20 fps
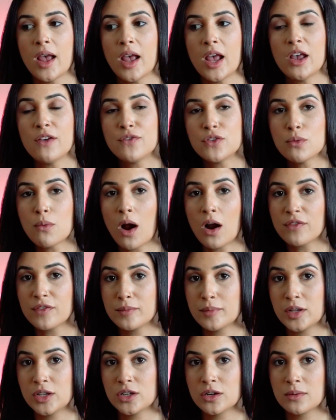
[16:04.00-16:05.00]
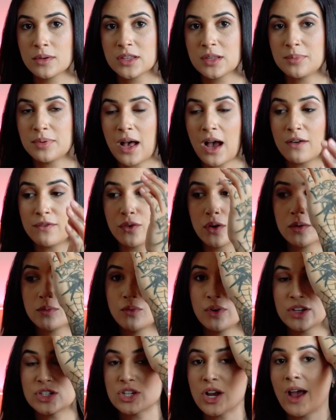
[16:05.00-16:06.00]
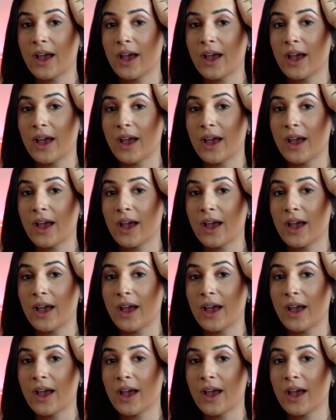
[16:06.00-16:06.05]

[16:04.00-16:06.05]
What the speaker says: if you are familiar with the platform, which